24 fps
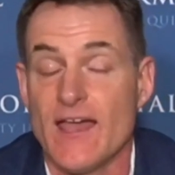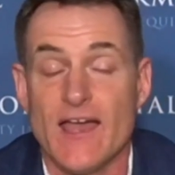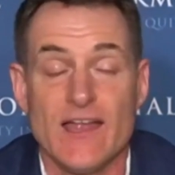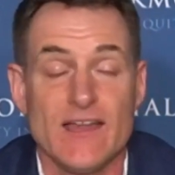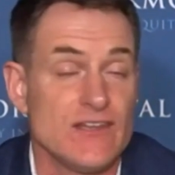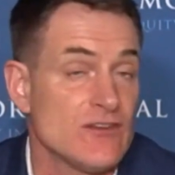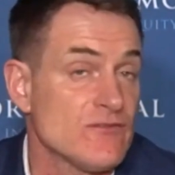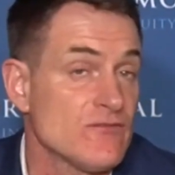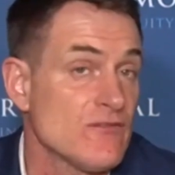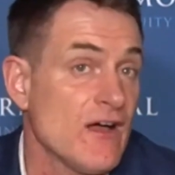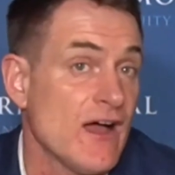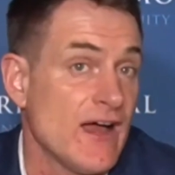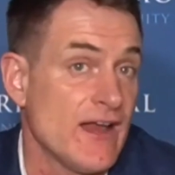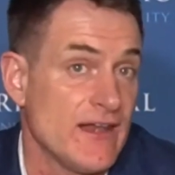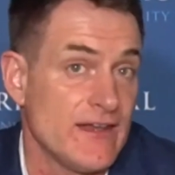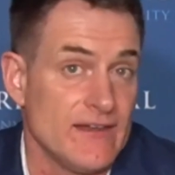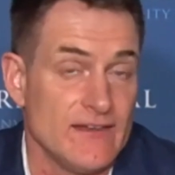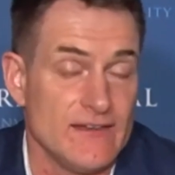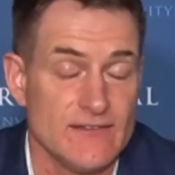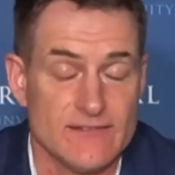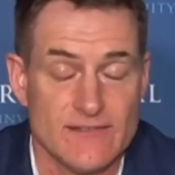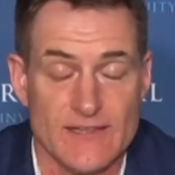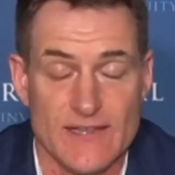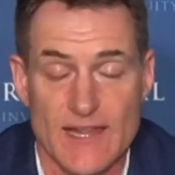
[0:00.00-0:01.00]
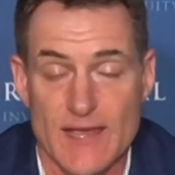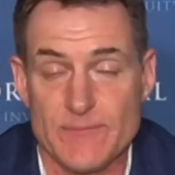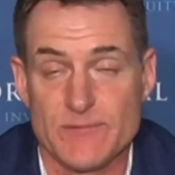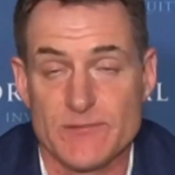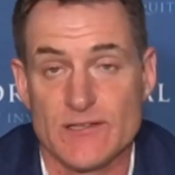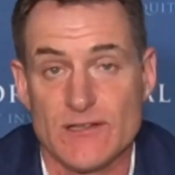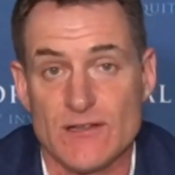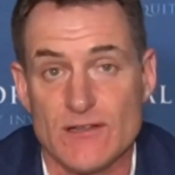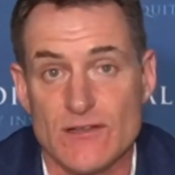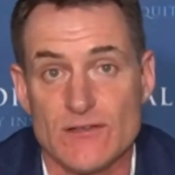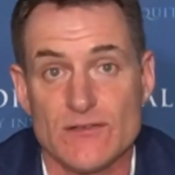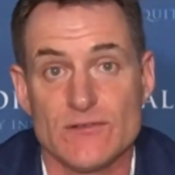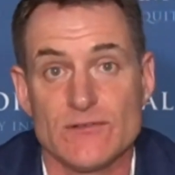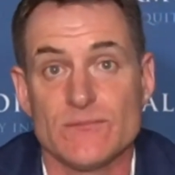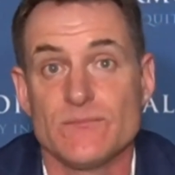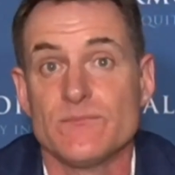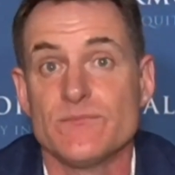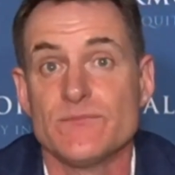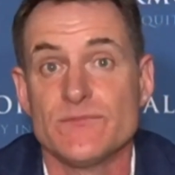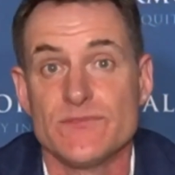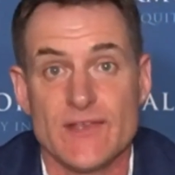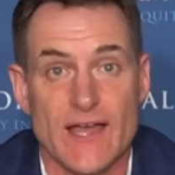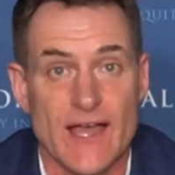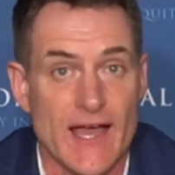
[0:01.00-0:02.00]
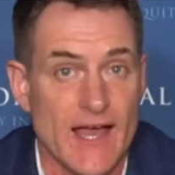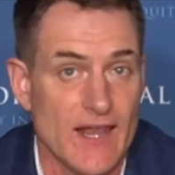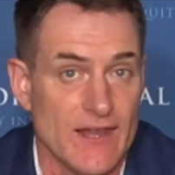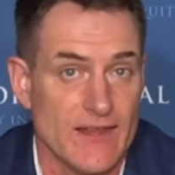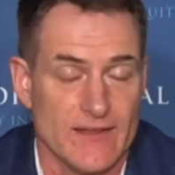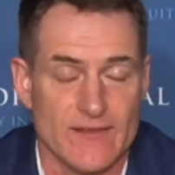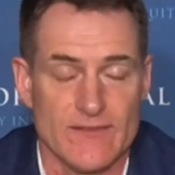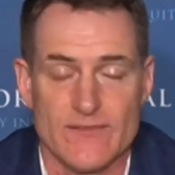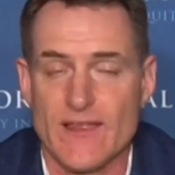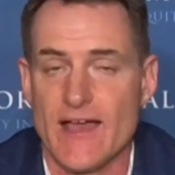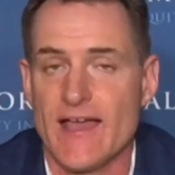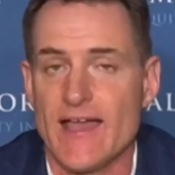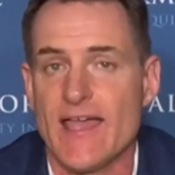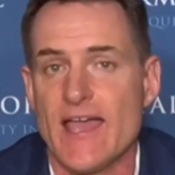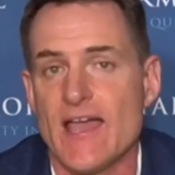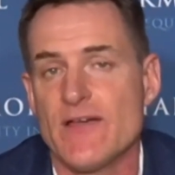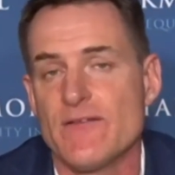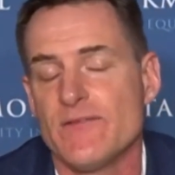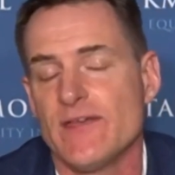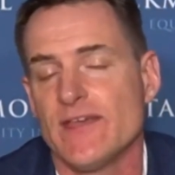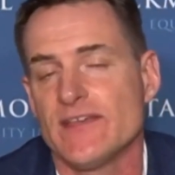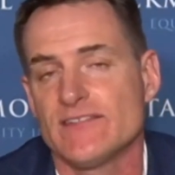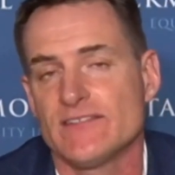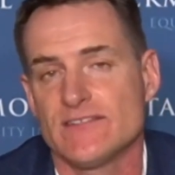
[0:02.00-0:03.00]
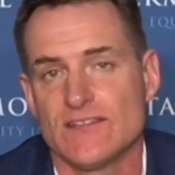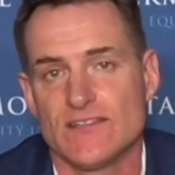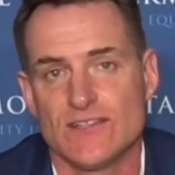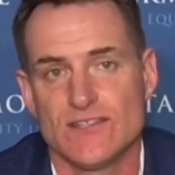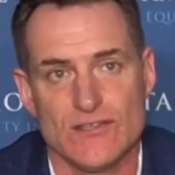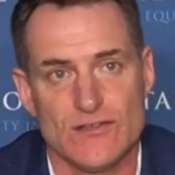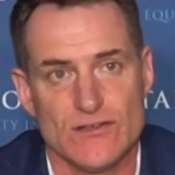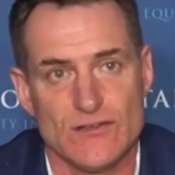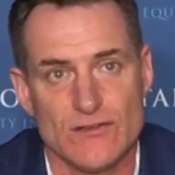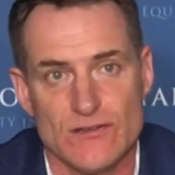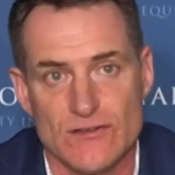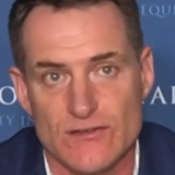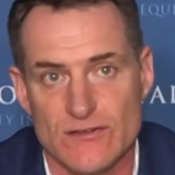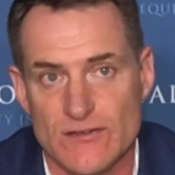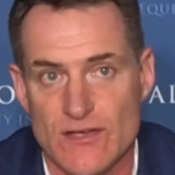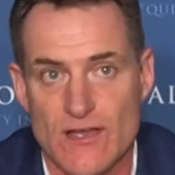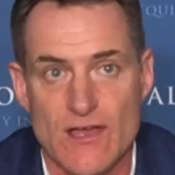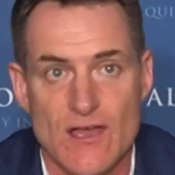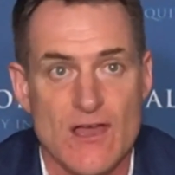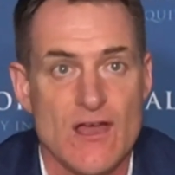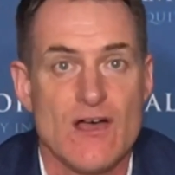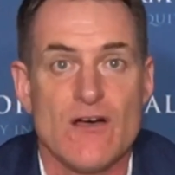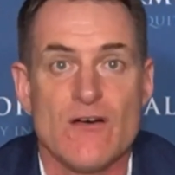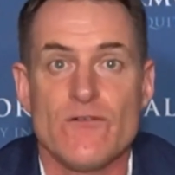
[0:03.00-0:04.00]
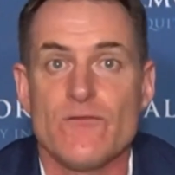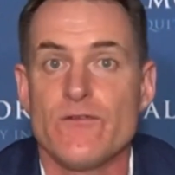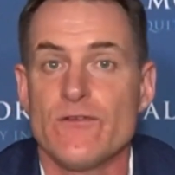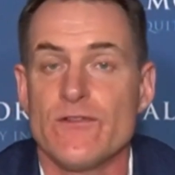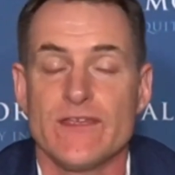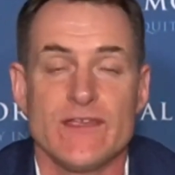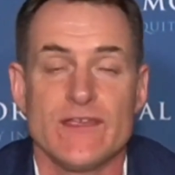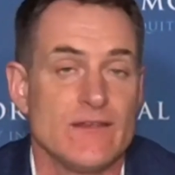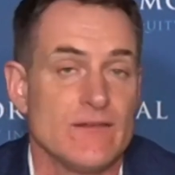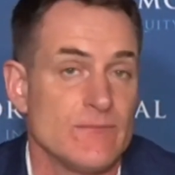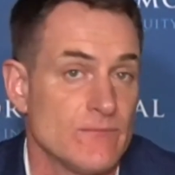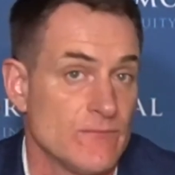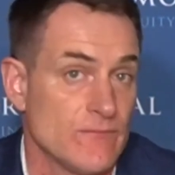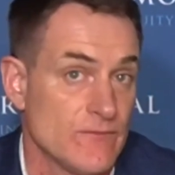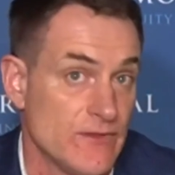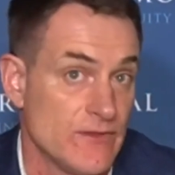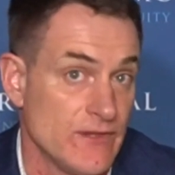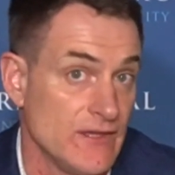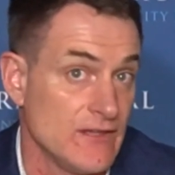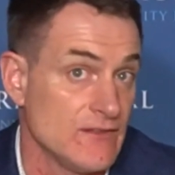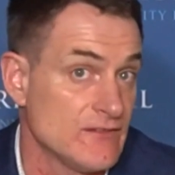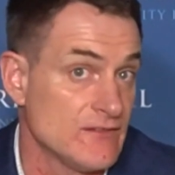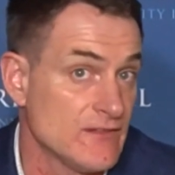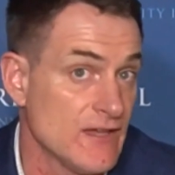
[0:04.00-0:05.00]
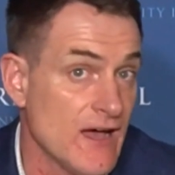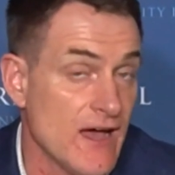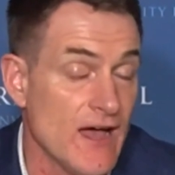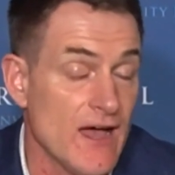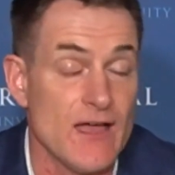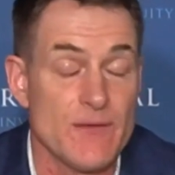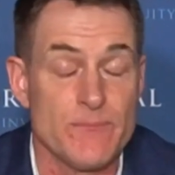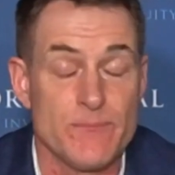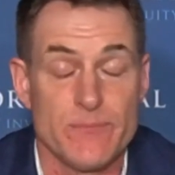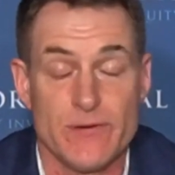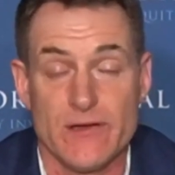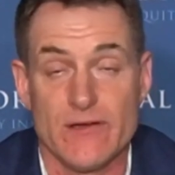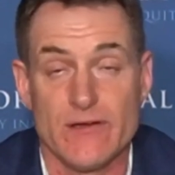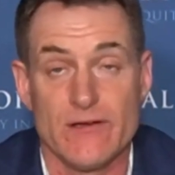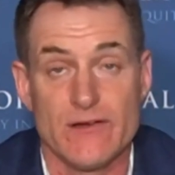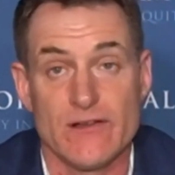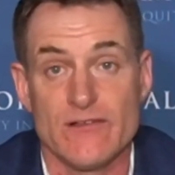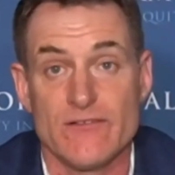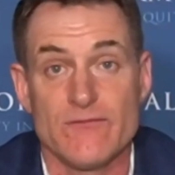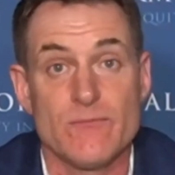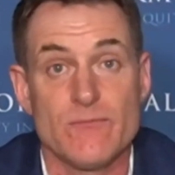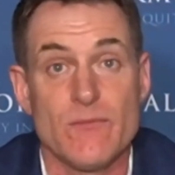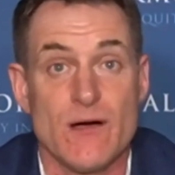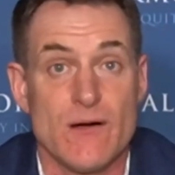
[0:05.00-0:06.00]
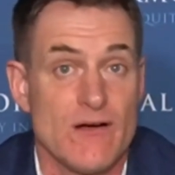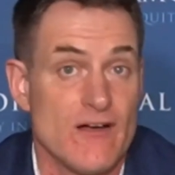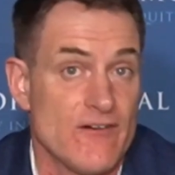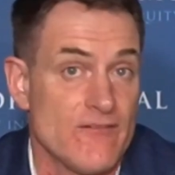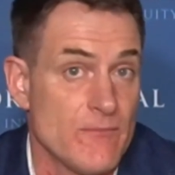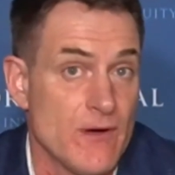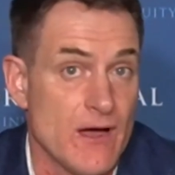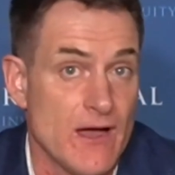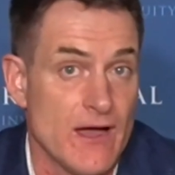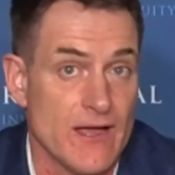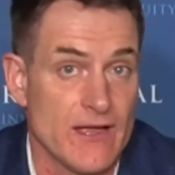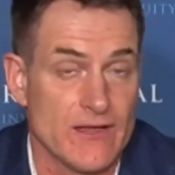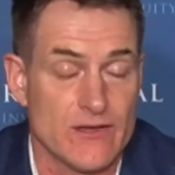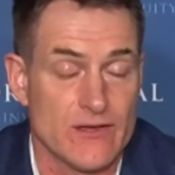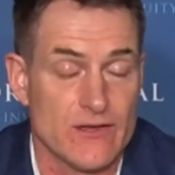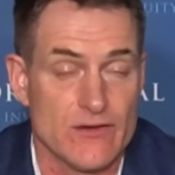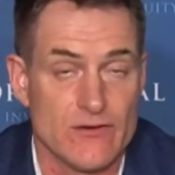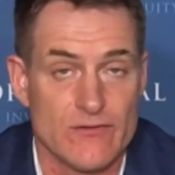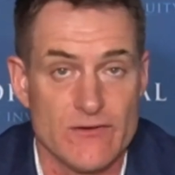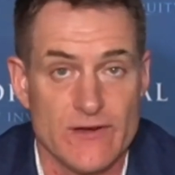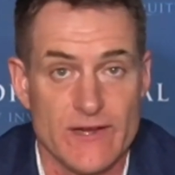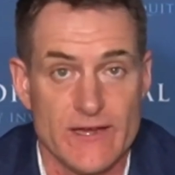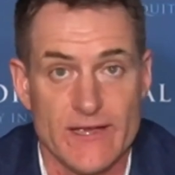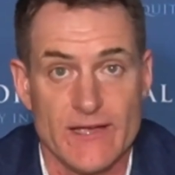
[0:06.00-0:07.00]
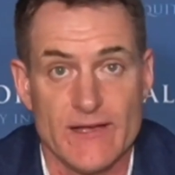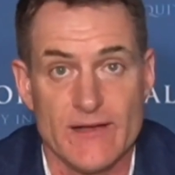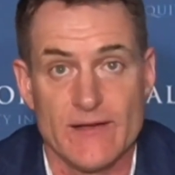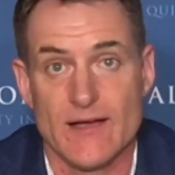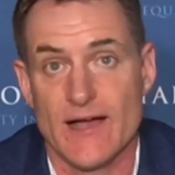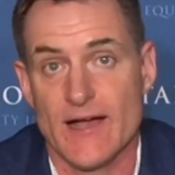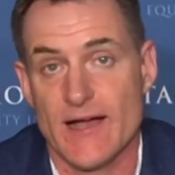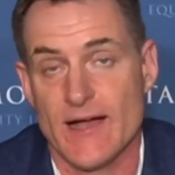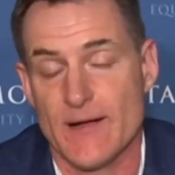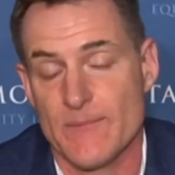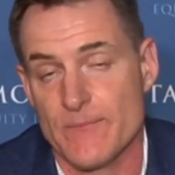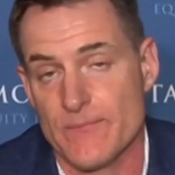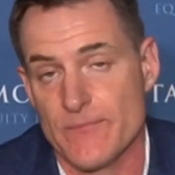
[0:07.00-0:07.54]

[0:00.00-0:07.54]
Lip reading: And you're right, it is an absolute darling. They have executed for the entire period of my career.